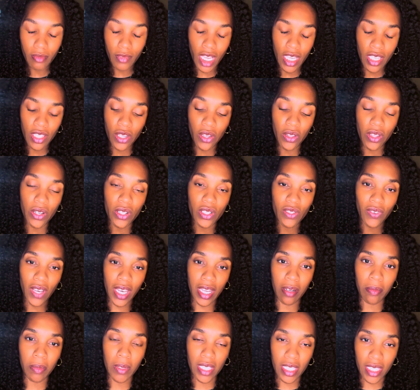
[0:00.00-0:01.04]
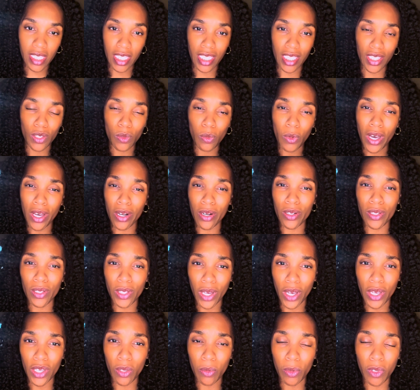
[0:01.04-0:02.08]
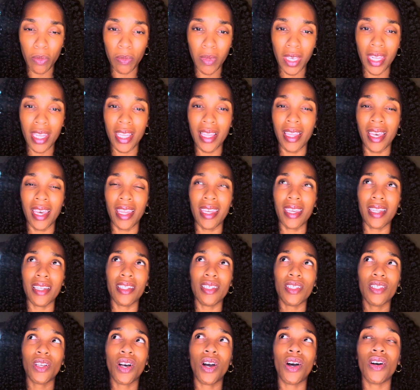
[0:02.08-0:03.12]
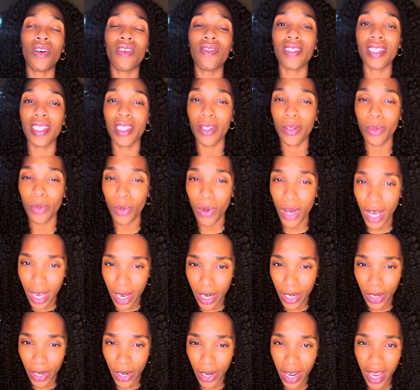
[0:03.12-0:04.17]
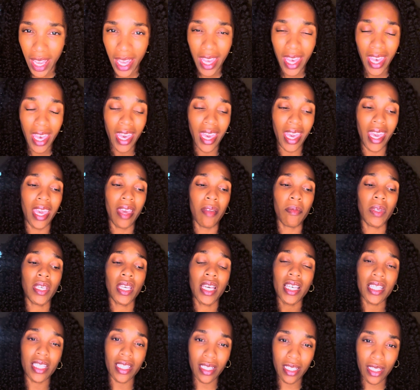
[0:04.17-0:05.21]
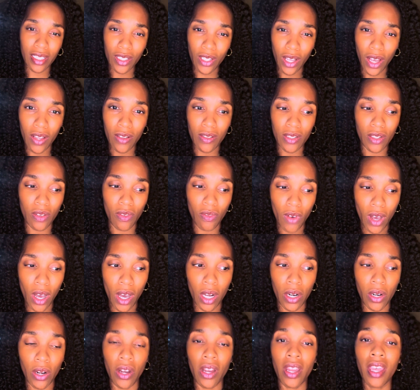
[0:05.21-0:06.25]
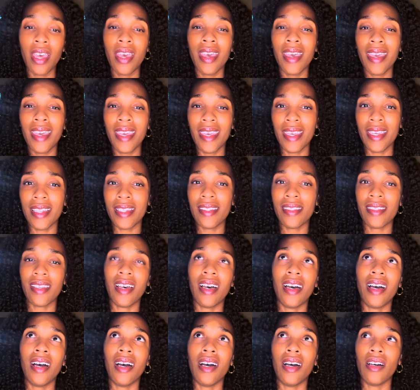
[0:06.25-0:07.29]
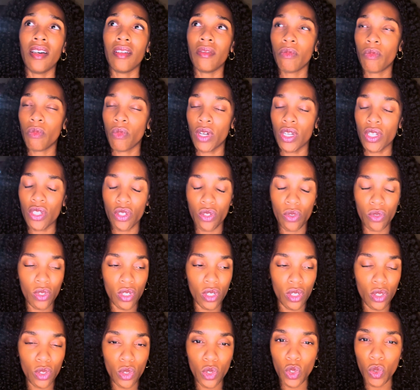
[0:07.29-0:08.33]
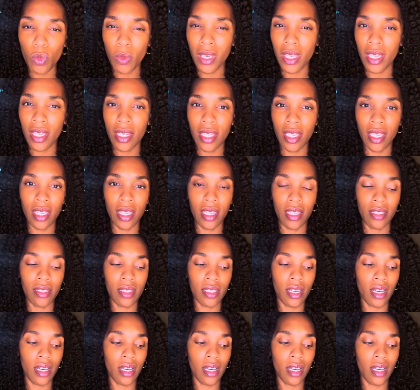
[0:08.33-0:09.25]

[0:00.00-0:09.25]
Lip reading: So there's vitamin C. Is water soluble, meaning that it dissolves in water, and because it dissolves in water, it's once you consume it, it